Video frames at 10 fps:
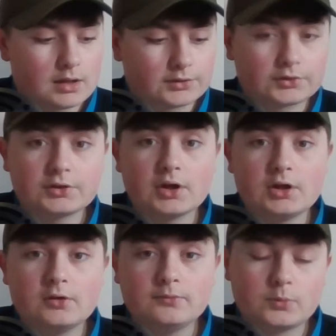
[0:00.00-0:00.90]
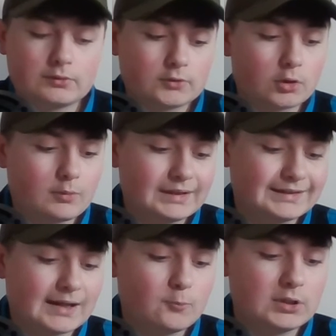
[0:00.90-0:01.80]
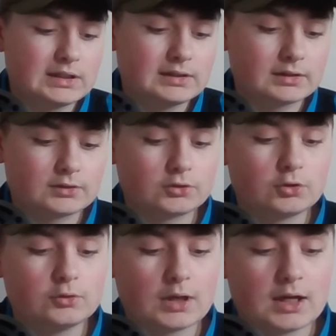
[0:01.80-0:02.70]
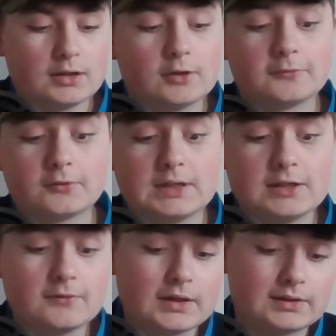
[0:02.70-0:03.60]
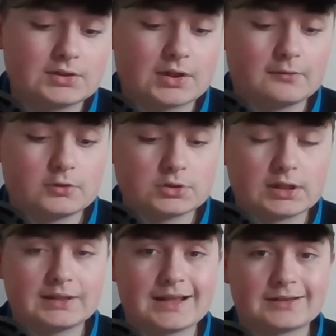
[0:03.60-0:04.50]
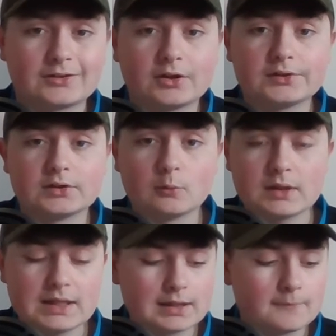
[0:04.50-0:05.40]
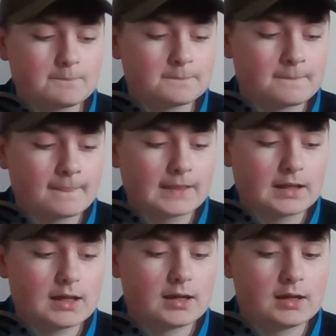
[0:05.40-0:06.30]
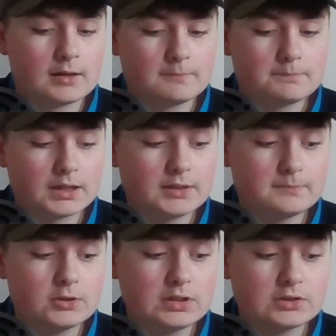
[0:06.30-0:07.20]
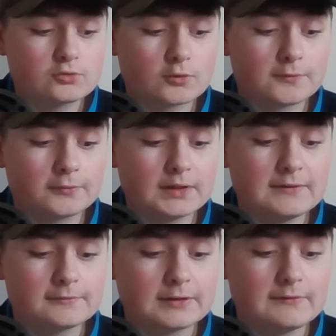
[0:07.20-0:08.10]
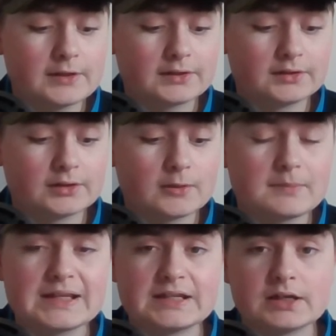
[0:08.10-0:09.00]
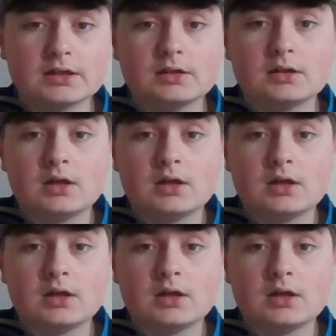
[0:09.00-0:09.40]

So starting off, we've got West Ham winning 3-0 versus Sheffield United at the start of the week. Bayern Munich drew 3-3 versus Armenia.